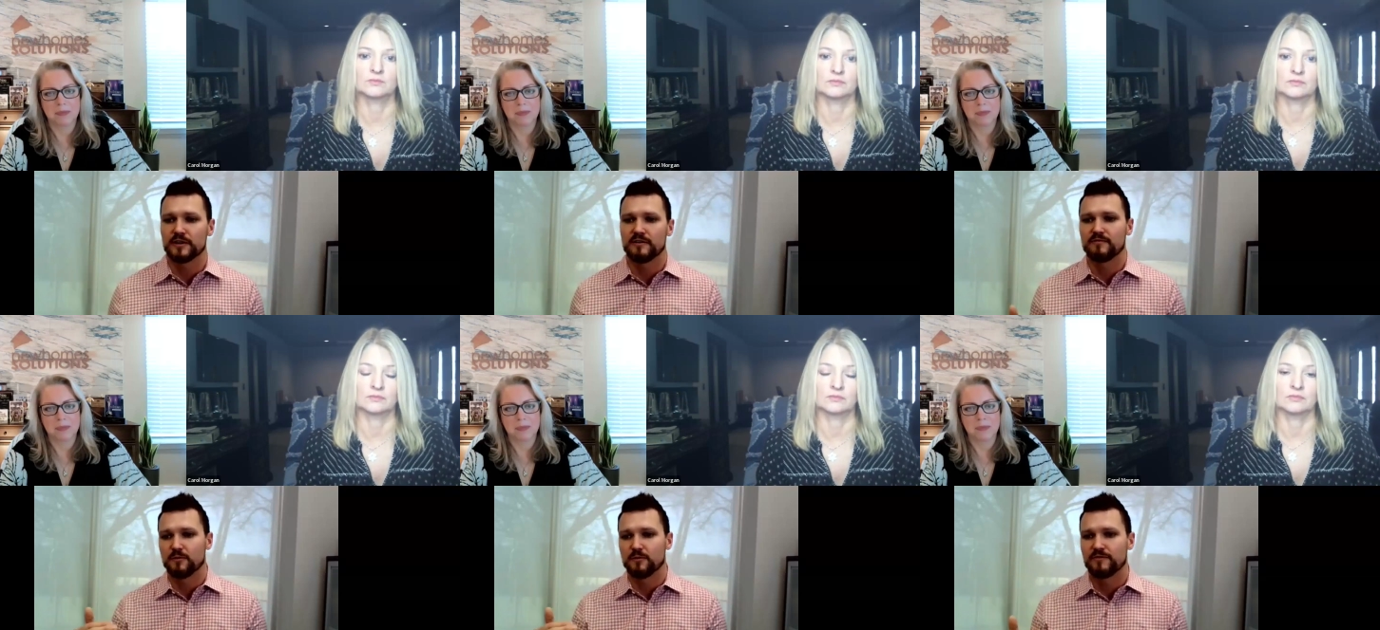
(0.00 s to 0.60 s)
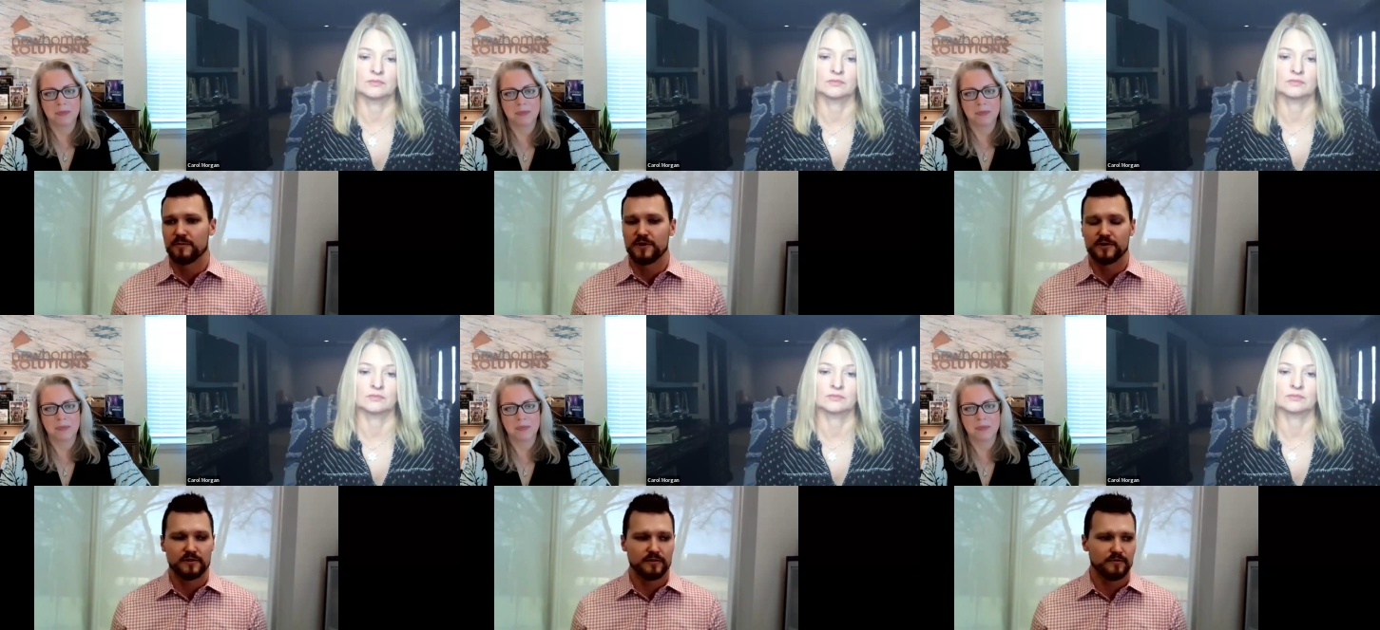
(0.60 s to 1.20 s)
Speaker 1: looking for from
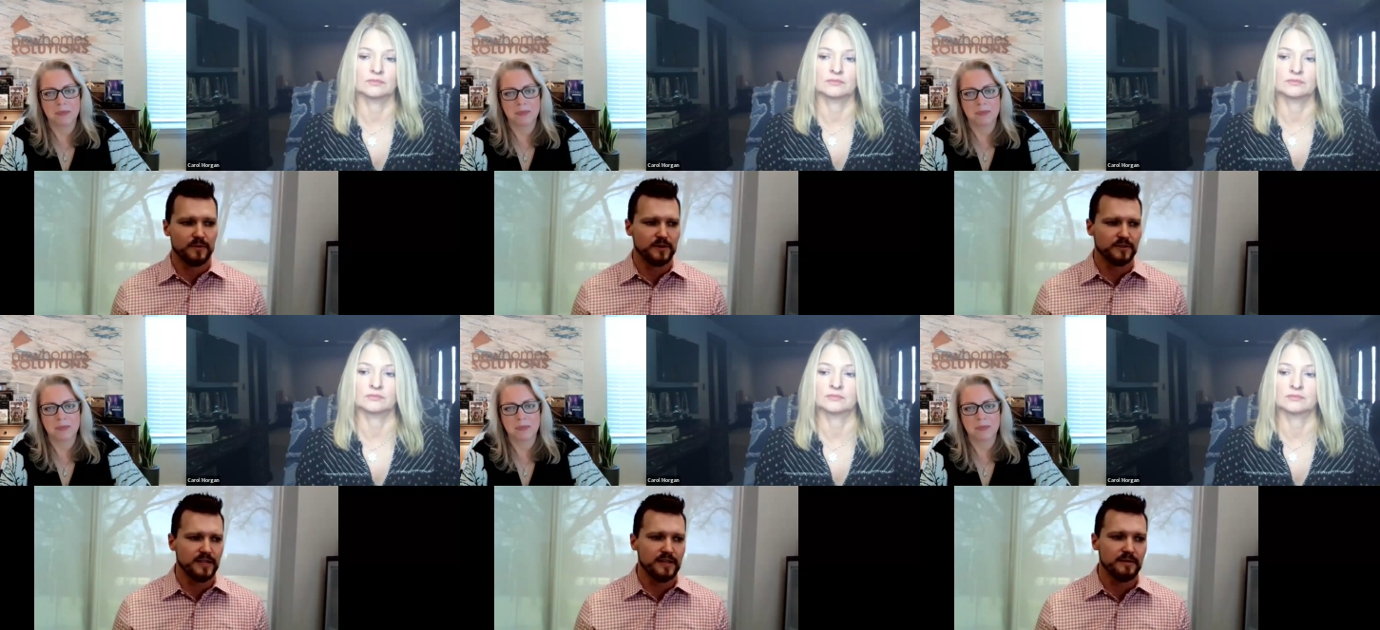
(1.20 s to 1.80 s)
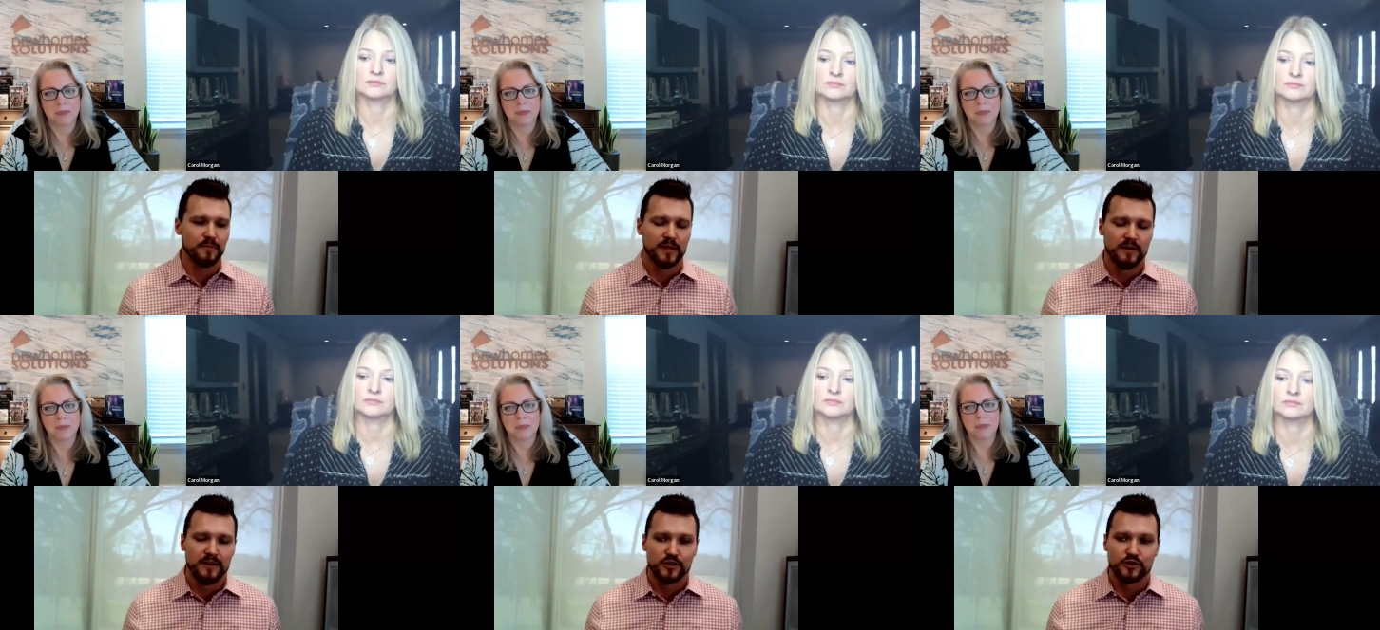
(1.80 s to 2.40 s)
your from your team
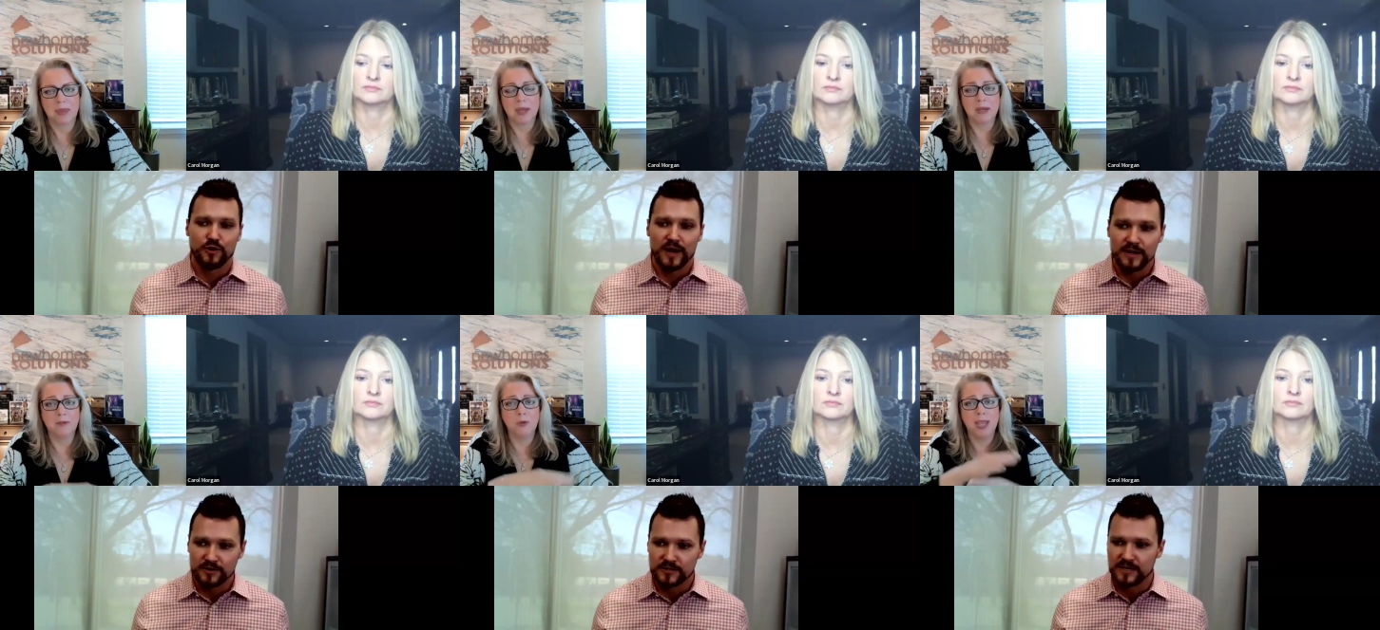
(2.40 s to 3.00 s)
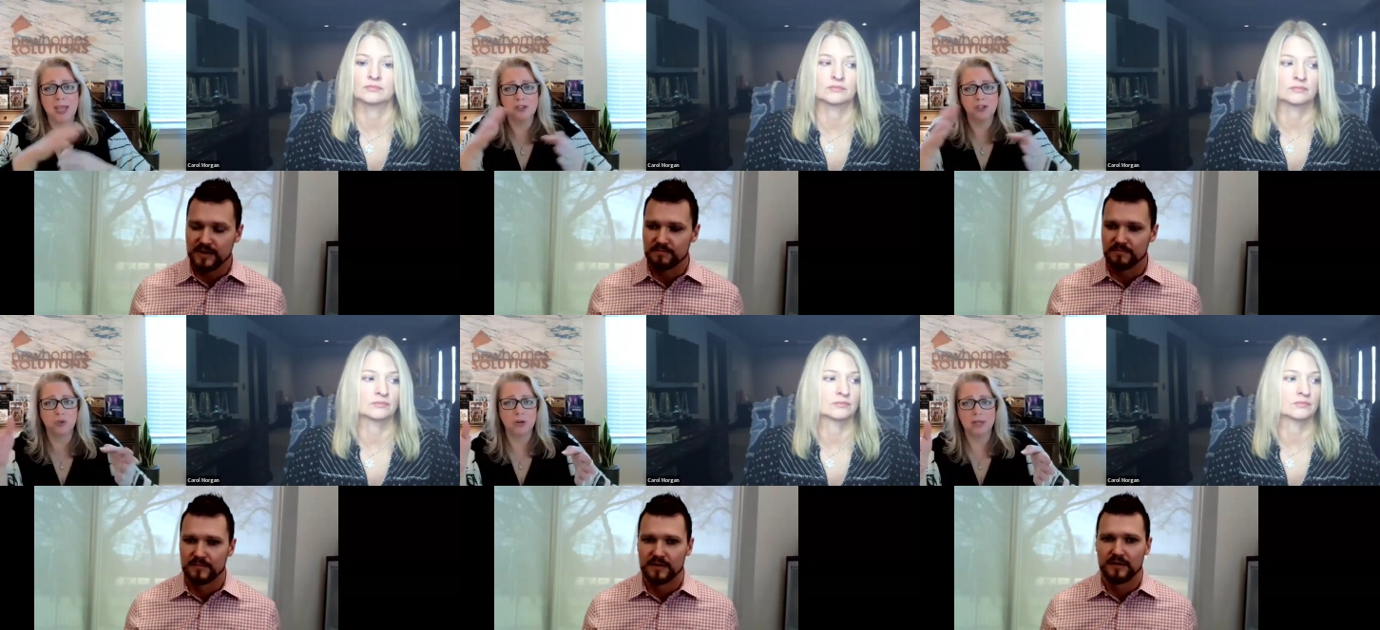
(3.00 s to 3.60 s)
train yeah, and team. if
Speaker 2: you
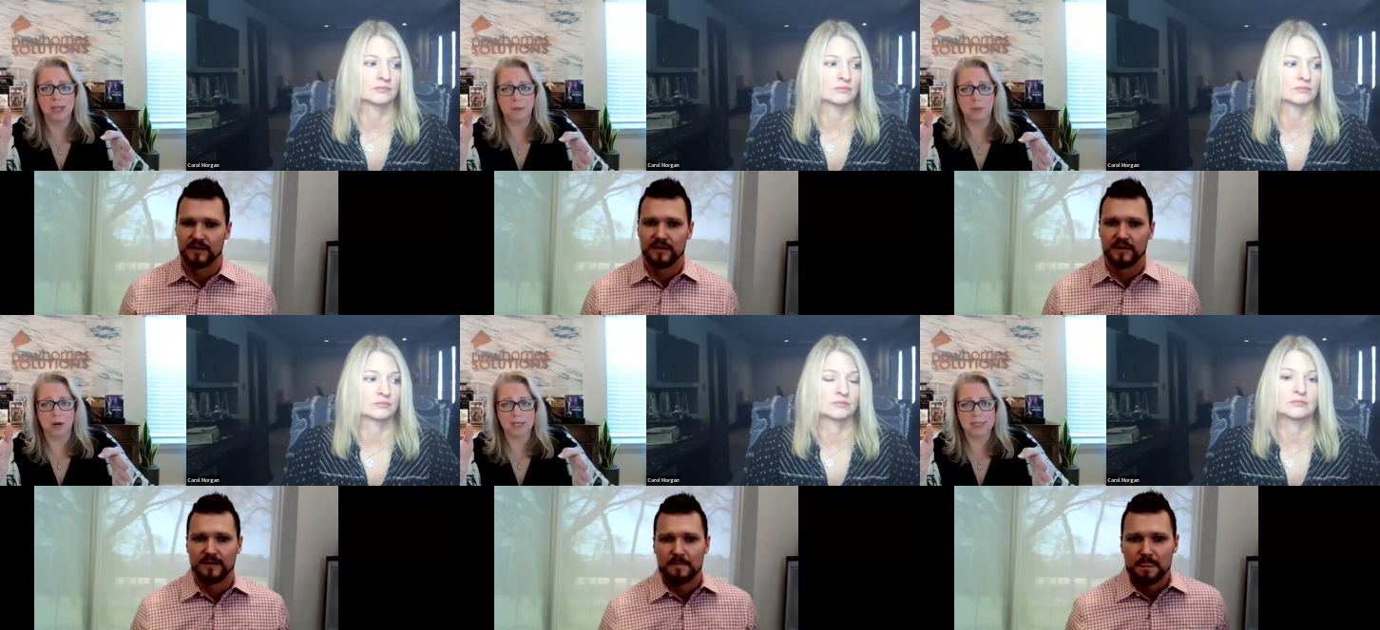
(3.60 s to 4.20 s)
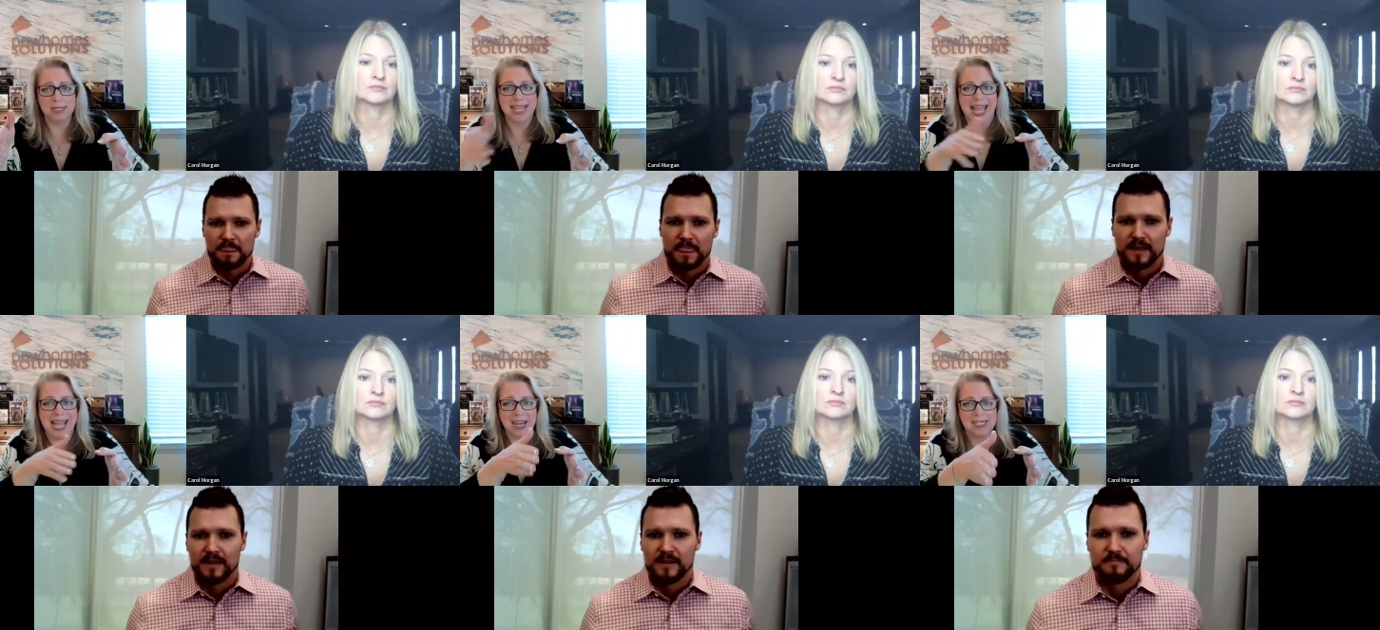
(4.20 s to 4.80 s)
can't shorten that
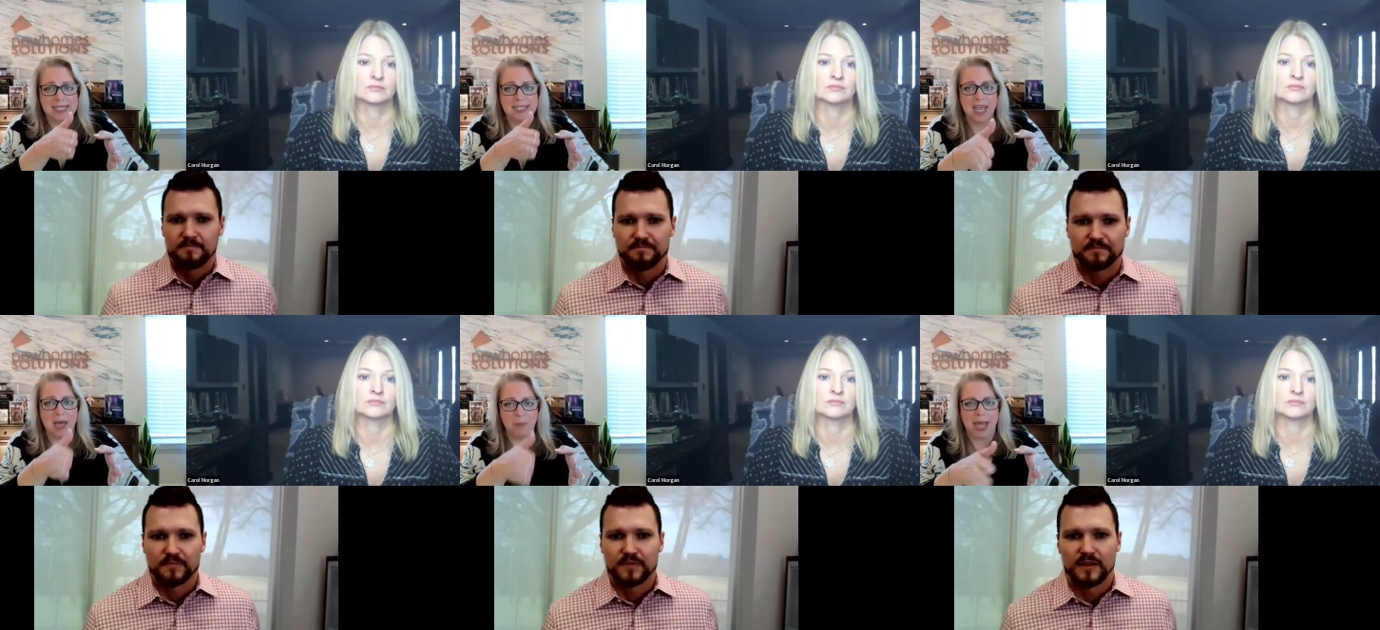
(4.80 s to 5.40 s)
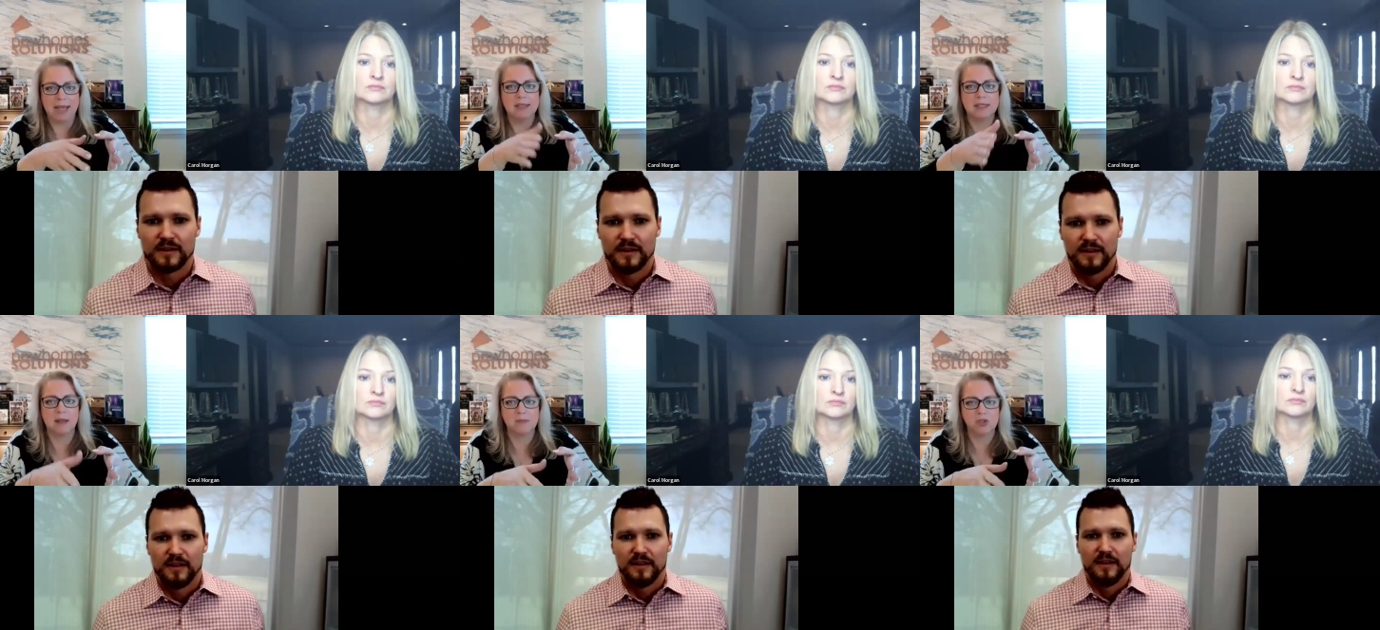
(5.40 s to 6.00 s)
process add a step add